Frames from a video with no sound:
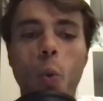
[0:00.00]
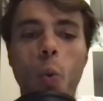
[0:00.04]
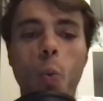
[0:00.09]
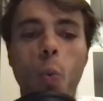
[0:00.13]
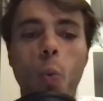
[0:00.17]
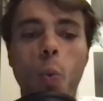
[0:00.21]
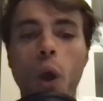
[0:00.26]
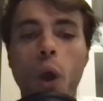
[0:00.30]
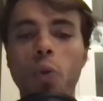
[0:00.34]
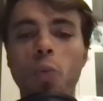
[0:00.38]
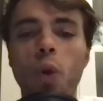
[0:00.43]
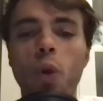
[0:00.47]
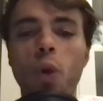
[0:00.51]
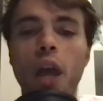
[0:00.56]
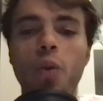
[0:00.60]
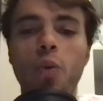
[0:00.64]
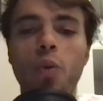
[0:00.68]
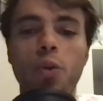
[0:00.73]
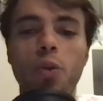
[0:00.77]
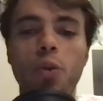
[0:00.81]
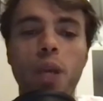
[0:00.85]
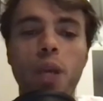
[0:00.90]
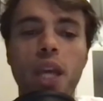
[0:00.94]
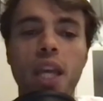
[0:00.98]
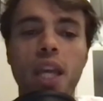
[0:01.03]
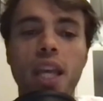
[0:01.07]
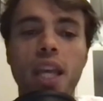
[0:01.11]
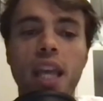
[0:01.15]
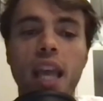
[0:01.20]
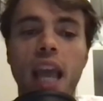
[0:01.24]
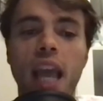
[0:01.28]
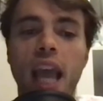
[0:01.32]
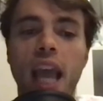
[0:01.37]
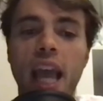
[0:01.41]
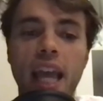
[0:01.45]
One way would
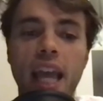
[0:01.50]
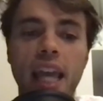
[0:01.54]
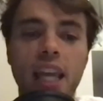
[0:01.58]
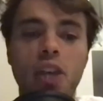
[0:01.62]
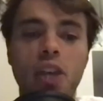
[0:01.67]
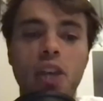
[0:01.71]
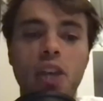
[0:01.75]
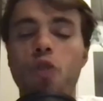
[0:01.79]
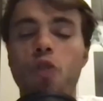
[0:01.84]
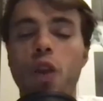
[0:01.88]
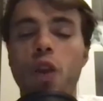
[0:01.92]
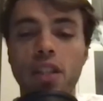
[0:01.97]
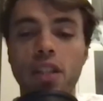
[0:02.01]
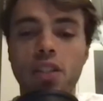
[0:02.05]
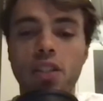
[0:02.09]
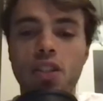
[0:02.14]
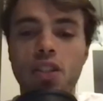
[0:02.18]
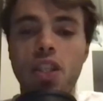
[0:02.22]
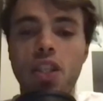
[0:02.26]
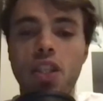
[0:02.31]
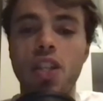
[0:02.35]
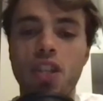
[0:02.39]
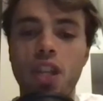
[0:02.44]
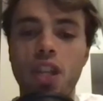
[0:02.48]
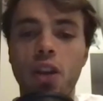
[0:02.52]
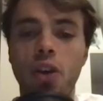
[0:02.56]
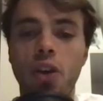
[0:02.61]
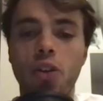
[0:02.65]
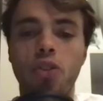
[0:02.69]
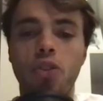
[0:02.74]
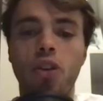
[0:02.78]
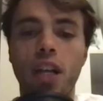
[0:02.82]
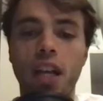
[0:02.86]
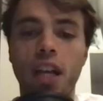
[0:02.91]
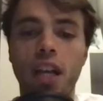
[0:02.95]
be, hey, great to see
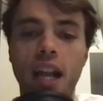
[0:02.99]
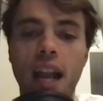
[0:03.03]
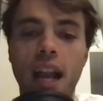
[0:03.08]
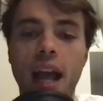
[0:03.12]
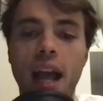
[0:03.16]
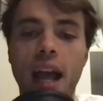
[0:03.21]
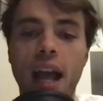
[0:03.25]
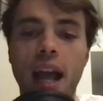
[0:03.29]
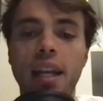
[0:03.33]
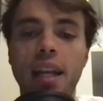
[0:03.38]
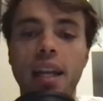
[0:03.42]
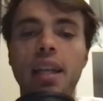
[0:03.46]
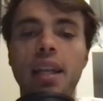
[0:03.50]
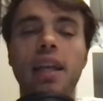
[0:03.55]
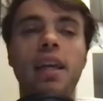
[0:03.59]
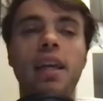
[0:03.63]
Chingotto and Galán,